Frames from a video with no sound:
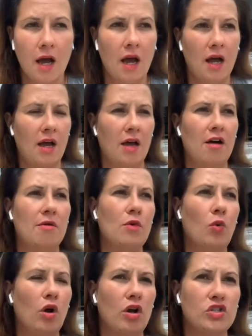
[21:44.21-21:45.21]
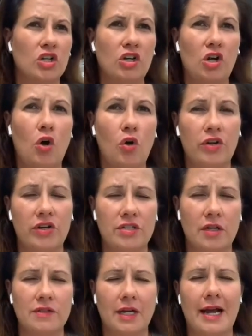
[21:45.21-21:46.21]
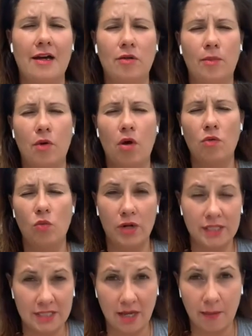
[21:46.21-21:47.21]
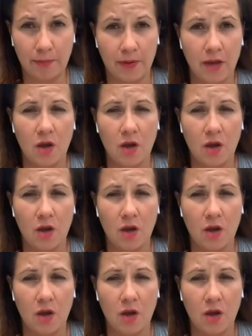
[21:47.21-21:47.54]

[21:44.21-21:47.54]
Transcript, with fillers: Um, we're also gonna hold ourselves accountable on WhatsApp